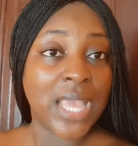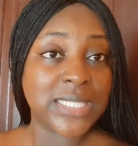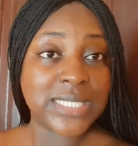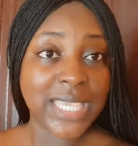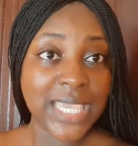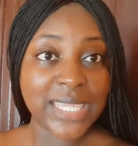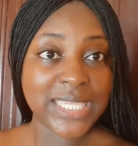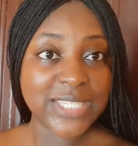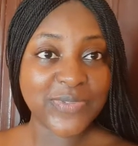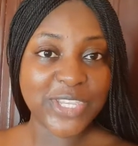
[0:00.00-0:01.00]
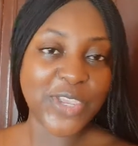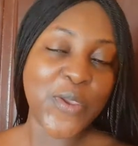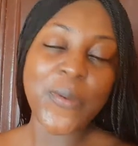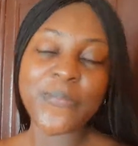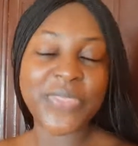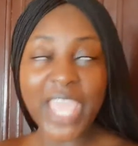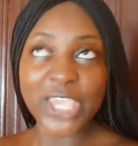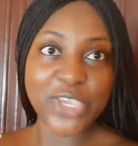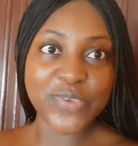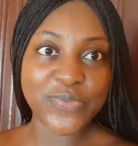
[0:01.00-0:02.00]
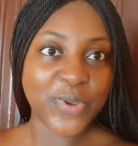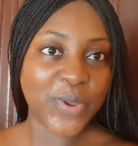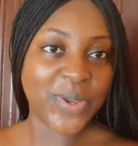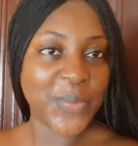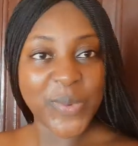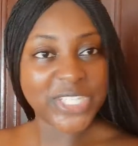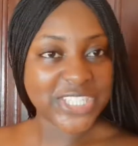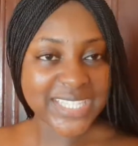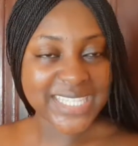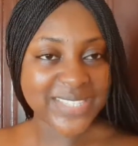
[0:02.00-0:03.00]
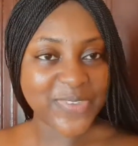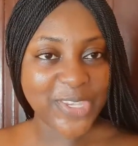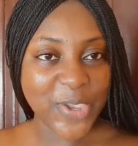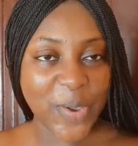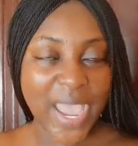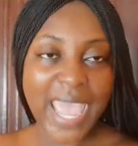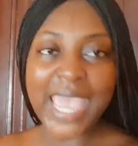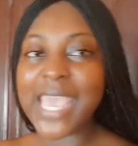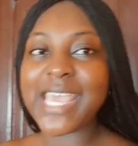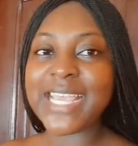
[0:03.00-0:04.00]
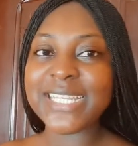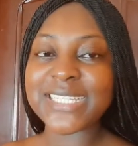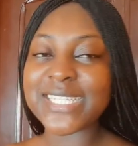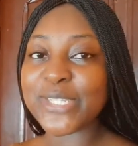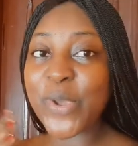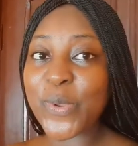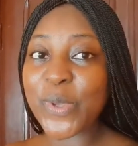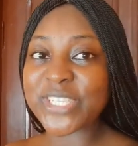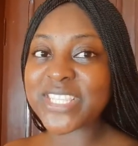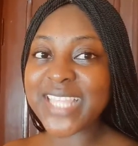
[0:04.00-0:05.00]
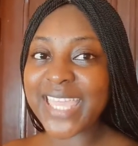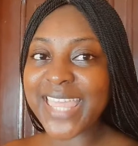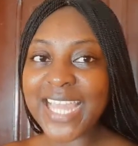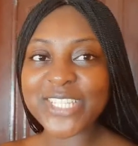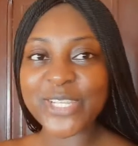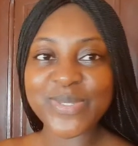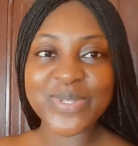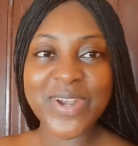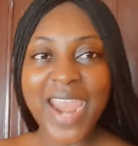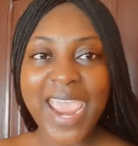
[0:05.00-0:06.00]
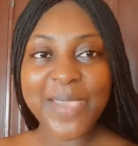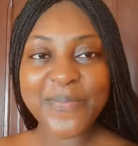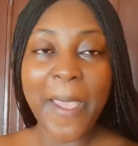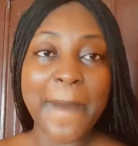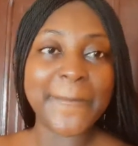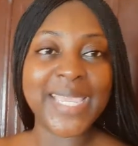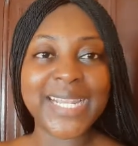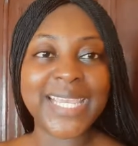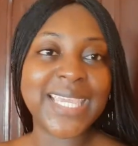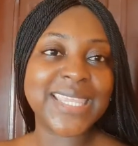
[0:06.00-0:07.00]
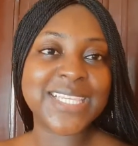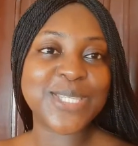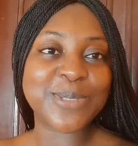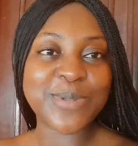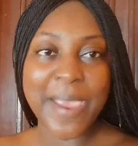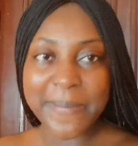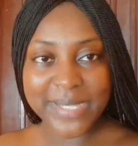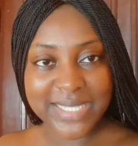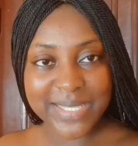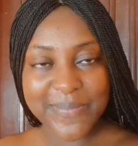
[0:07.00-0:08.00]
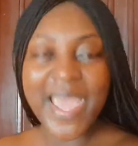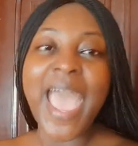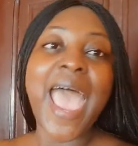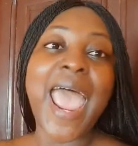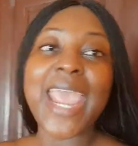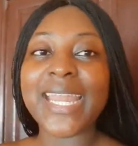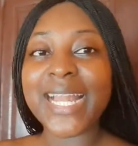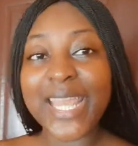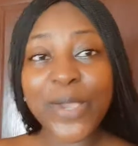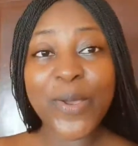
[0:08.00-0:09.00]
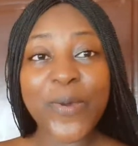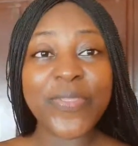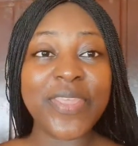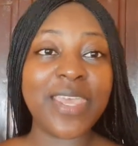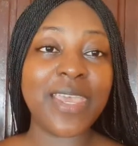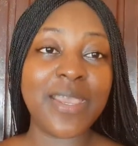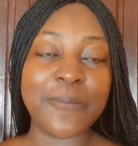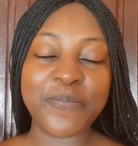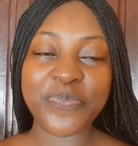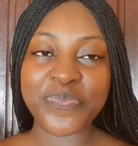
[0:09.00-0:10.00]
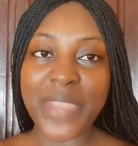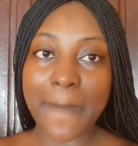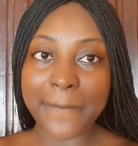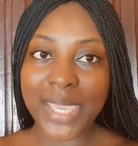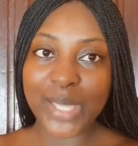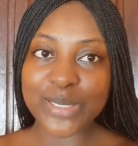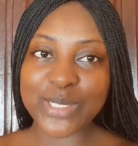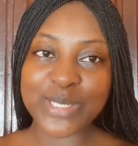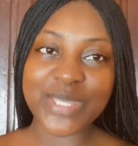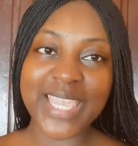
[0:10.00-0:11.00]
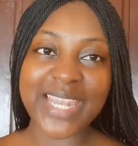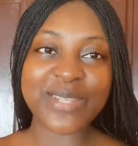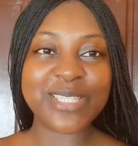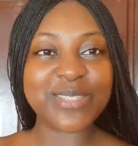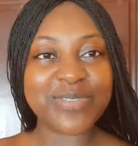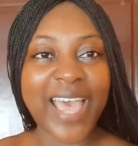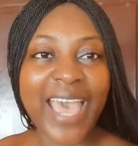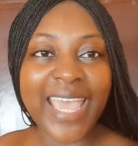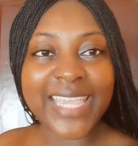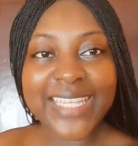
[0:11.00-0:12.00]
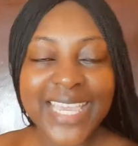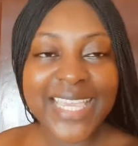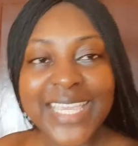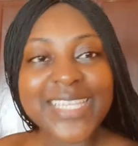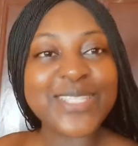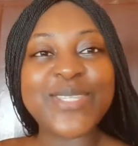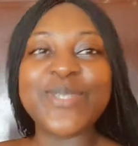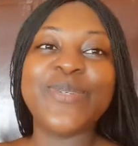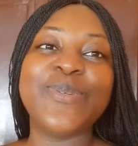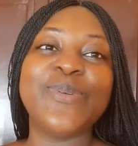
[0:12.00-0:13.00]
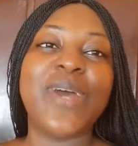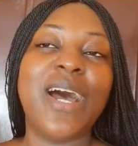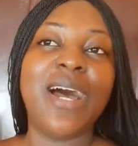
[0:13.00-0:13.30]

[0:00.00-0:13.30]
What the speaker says: seeing this video, thank you for watching this video, and don't go just like that. Subscribe by clicking the subscribe button and click on the bell to also get notified to